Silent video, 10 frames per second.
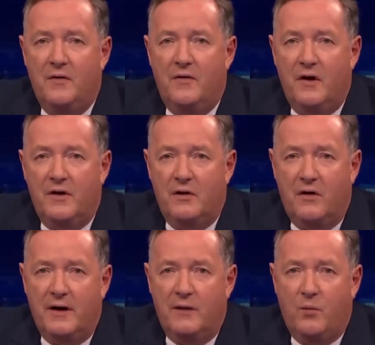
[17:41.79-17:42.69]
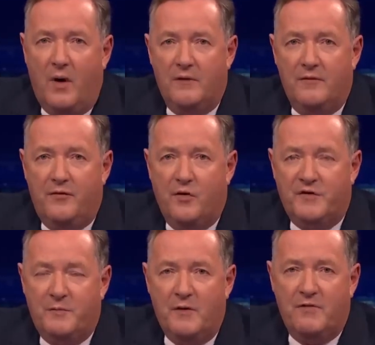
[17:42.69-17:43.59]
that you're only one
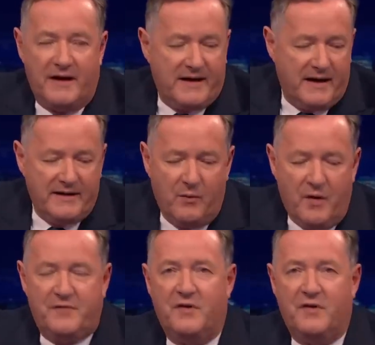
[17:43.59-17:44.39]
false move, like Kanye West,